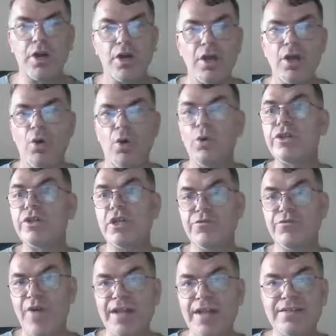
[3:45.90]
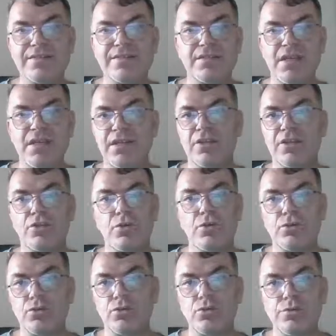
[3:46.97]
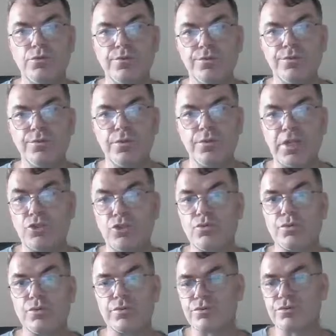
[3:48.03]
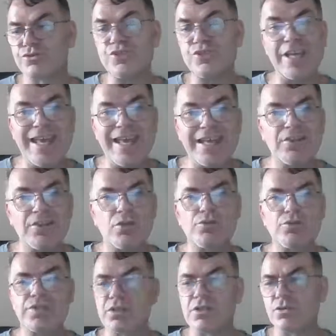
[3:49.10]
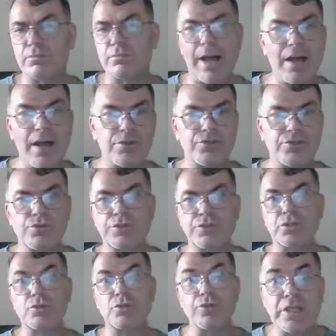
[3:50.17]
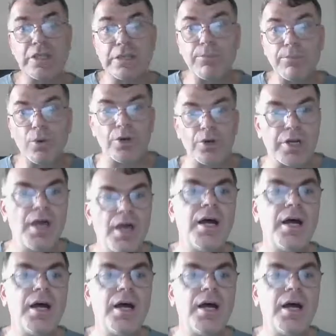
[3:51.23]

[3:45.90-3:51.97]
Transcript: all the events uh, that you do uh, that you create using your mouse using your keyboard